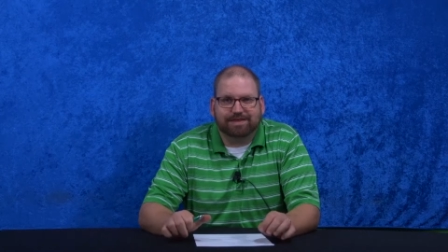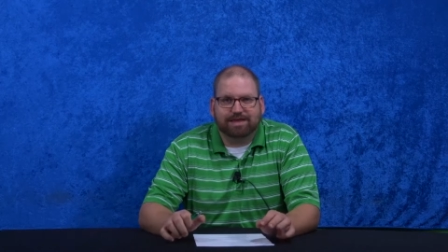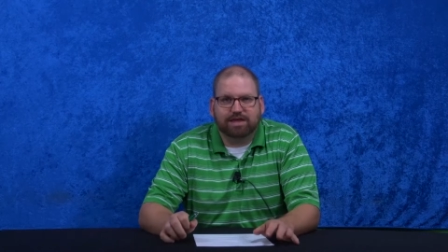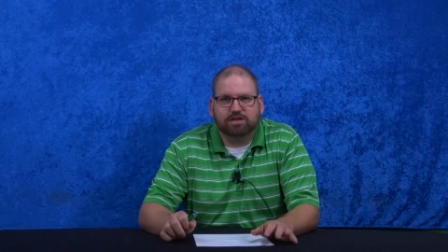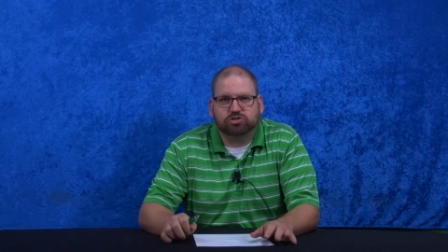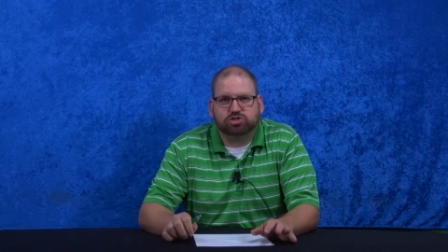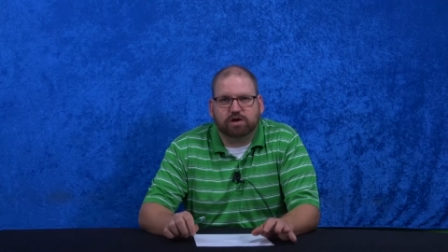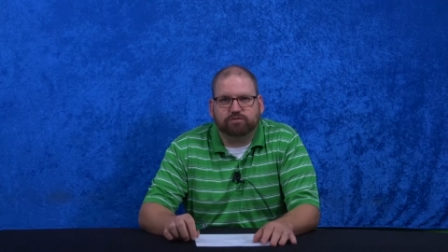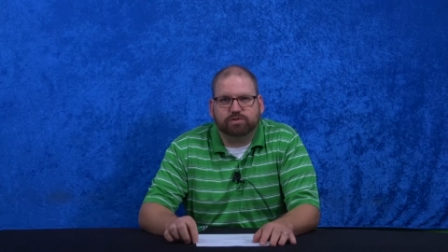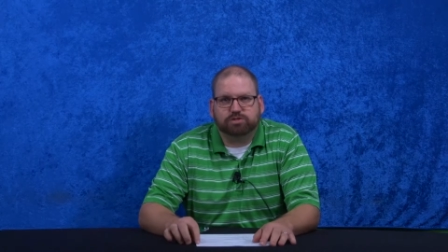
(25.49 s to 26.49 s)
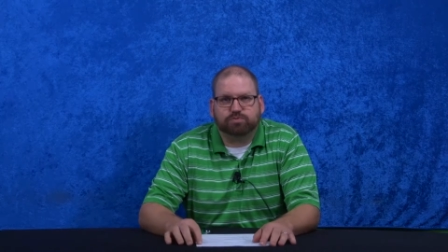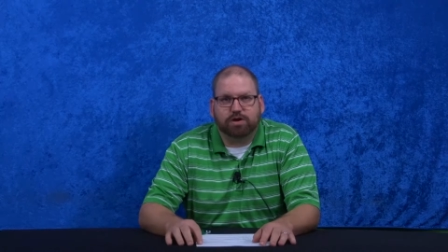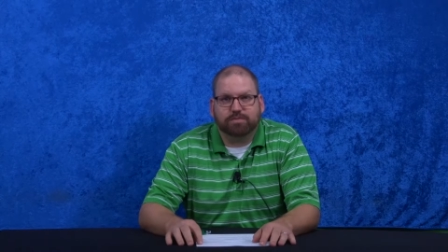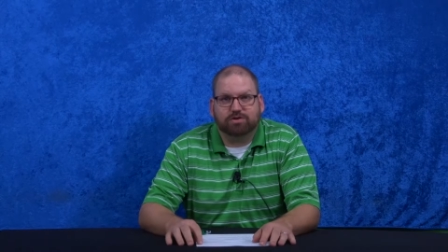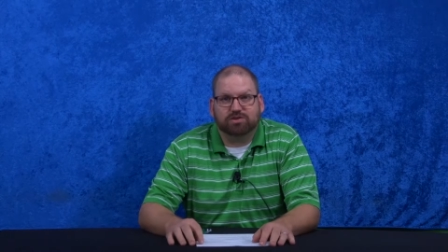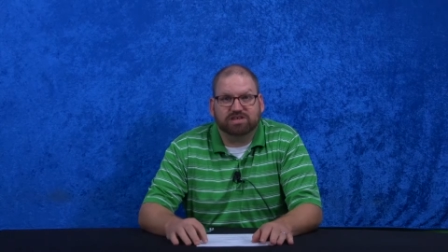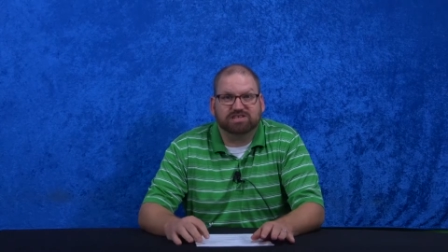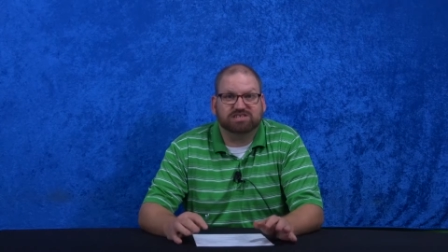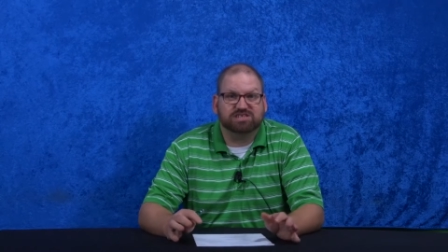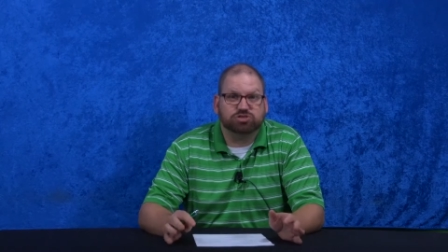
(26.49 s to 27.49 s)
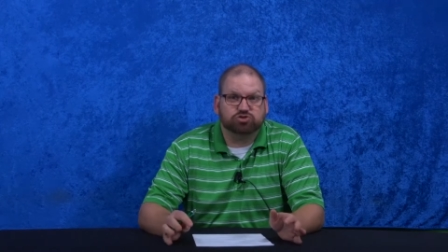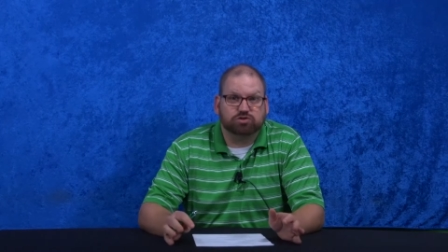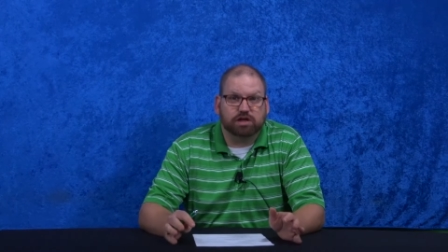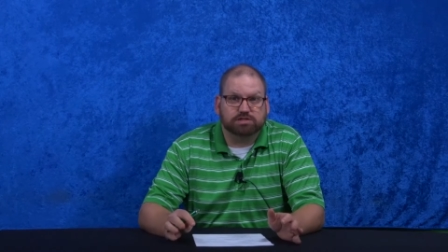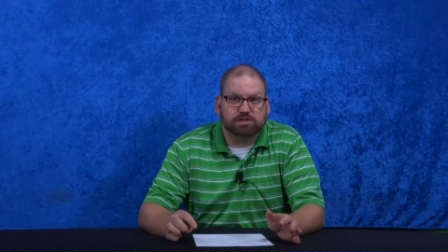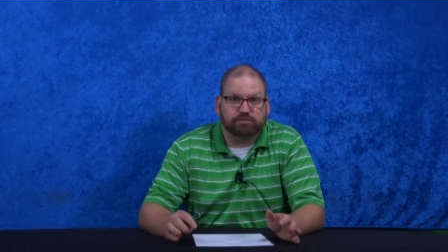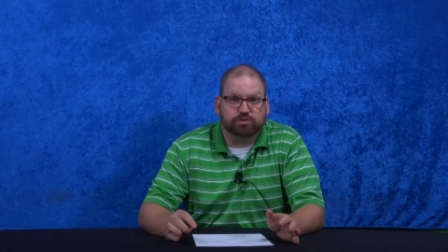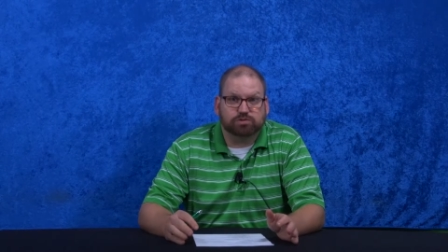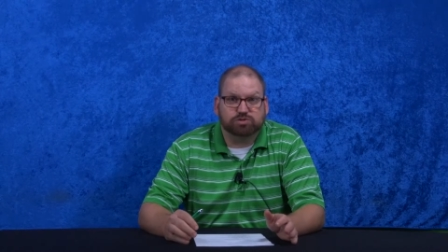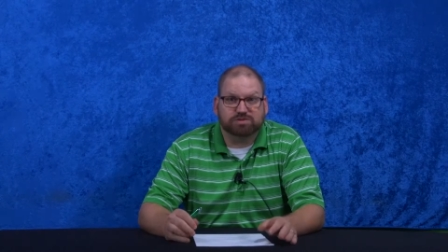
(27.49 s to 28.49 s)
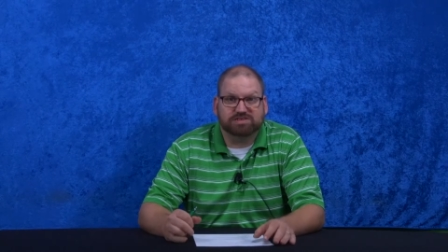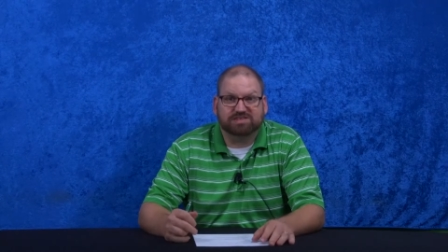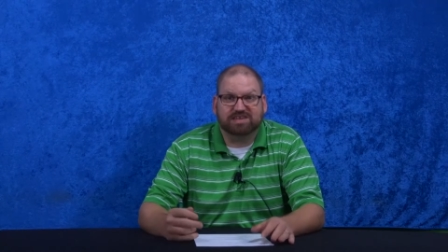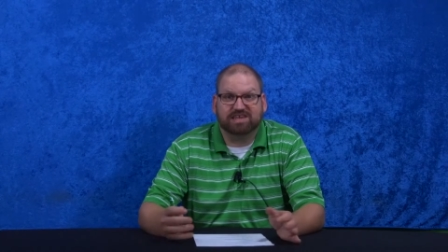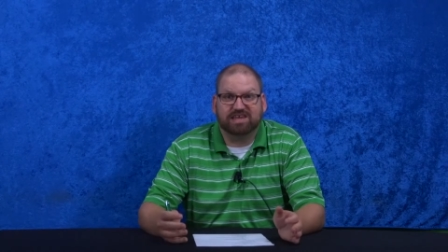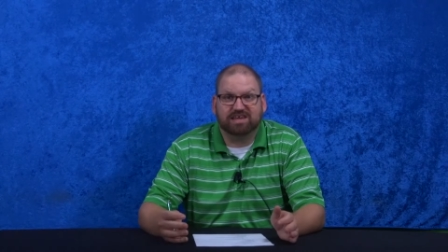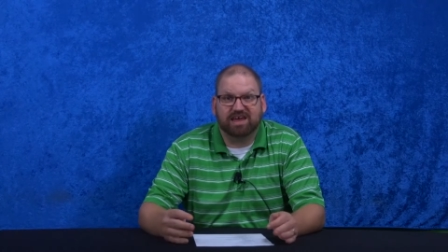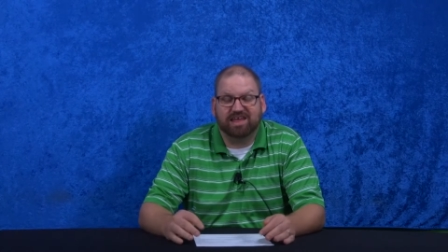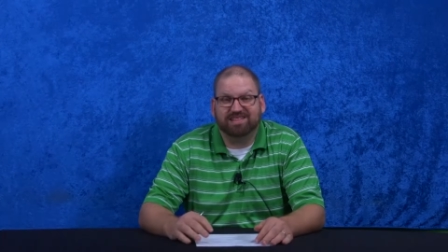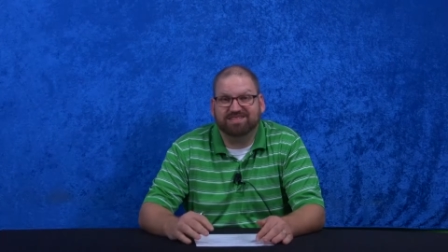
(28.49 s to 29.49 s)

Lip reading: The English government is primarily a centralized government, which means that the king had